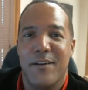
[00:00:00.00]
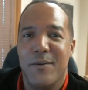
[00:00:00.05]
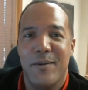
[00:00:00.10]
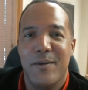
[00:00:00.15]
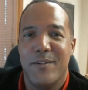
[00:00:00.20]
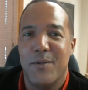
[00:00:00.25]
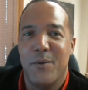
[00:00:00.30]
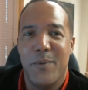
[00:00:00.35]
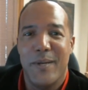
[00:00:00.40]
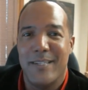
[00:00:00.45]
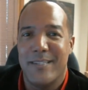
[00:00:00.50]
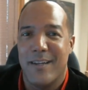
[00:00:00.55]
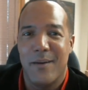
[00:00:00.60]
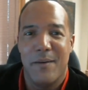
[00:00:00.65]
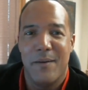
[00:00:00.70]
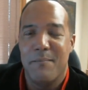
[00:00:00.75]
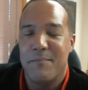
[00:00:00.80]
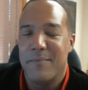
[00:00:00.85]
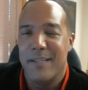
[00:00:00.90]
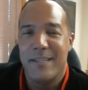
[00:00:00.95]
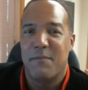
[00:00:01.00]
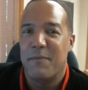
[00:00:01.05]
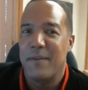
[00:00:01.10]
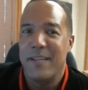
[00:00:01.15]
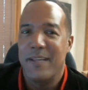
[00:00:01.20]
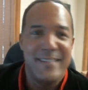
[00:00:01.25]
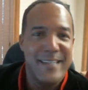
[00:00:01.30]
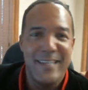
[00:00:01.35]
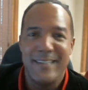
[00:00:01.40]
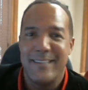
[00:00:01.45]
doing it two weeks ago. I'm, it's
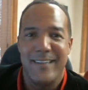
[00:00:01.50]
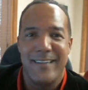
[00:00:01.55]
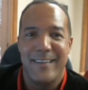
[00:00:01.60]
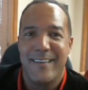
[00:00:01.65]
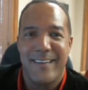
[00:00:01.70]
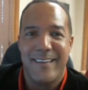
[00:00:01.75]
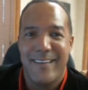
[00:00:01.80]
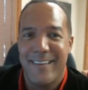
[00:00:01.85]
it's easy.